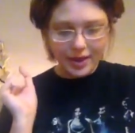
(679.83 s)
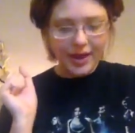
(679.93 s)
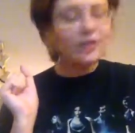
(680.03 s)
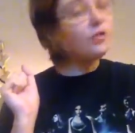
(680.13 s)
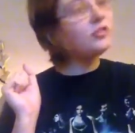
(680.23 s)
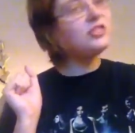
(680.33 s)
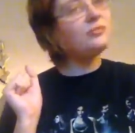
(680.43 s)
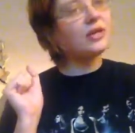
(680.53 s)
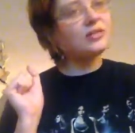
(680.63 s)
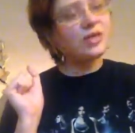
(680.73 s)
And nursed him
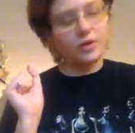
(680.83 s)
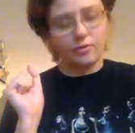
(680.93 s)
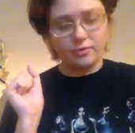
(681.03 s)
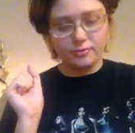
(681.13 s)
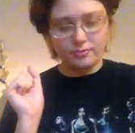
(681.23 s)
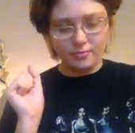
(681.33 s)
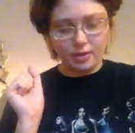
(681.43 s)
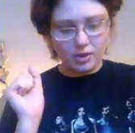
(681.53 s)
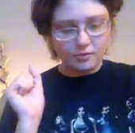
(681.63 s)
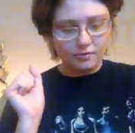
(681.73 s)
back to health.
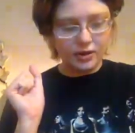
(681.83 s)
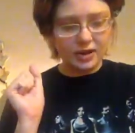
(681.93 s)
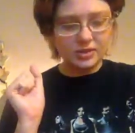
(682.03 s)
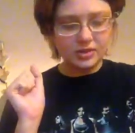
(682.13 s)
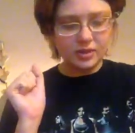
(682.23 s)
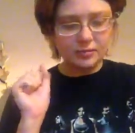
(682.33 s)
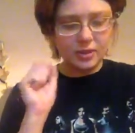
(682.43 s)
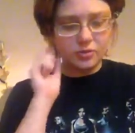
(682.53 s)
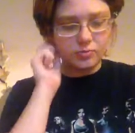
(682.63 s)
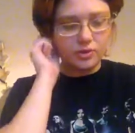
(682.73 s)
For an idyllic month,